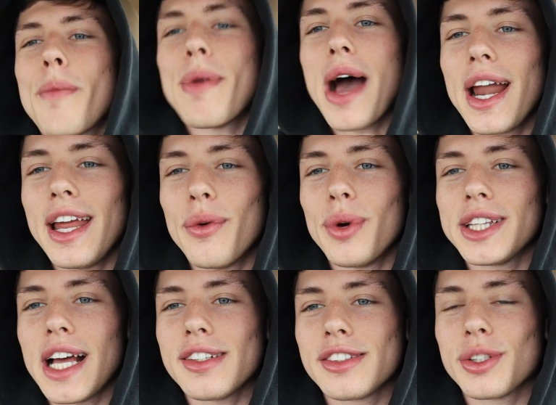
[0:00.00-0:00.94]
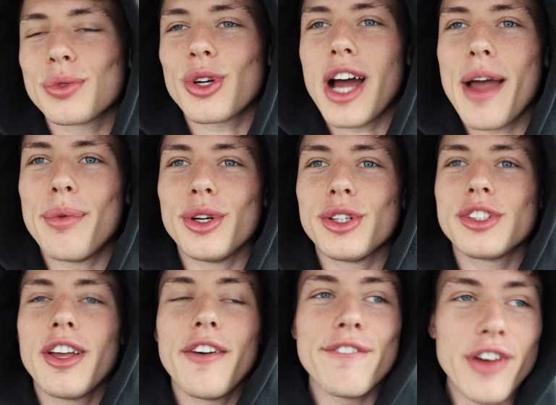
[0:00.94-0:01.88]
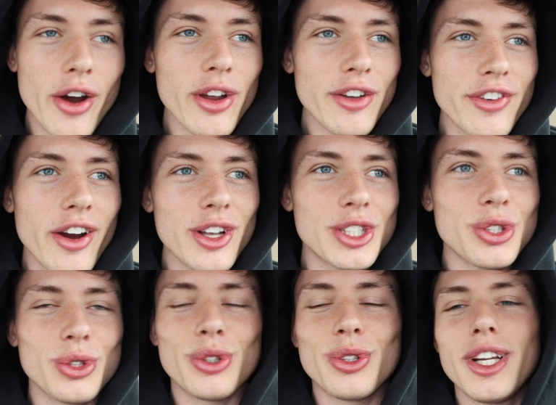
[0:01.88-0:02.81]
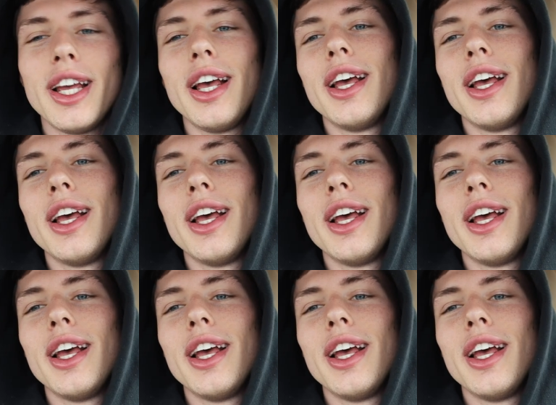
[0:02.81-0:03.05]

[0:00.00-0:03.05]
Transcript: about to hit 1,000 subscribers very, very soon.